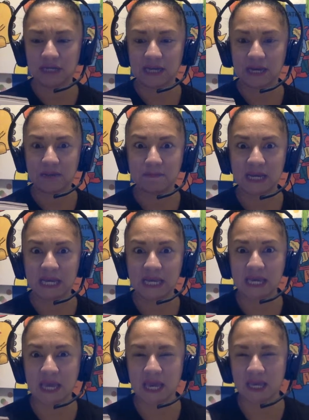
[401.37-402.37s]
And my
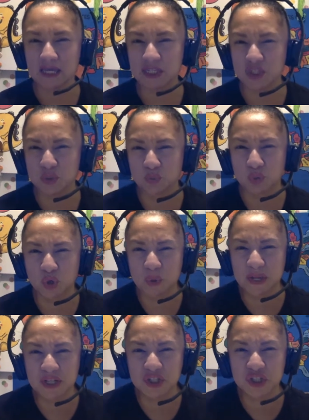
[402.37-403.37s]
cake is
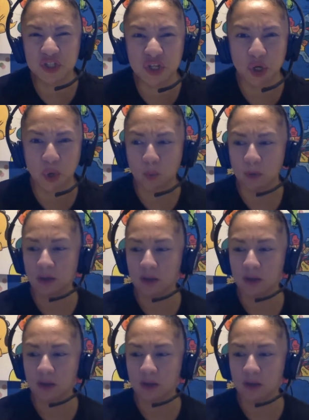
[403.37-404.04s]
ruined too.